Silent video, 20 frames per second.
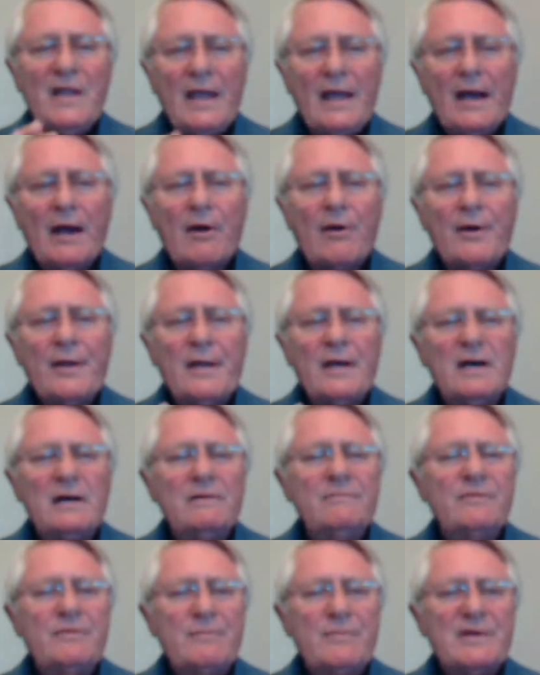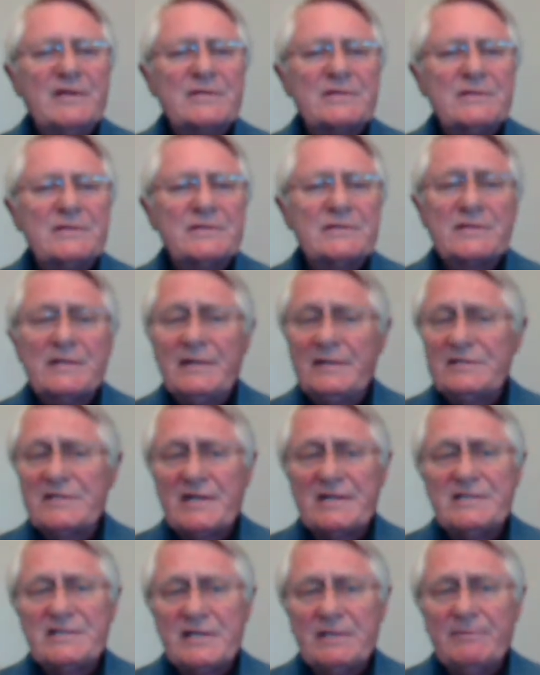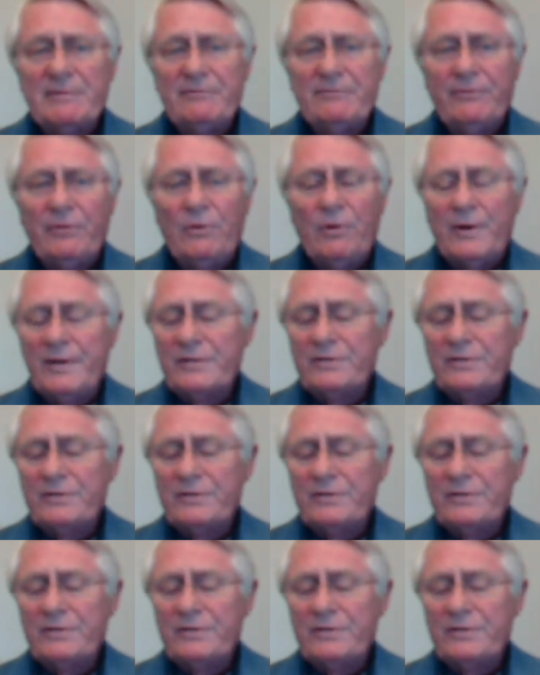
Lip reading: area of the business. And as I said before,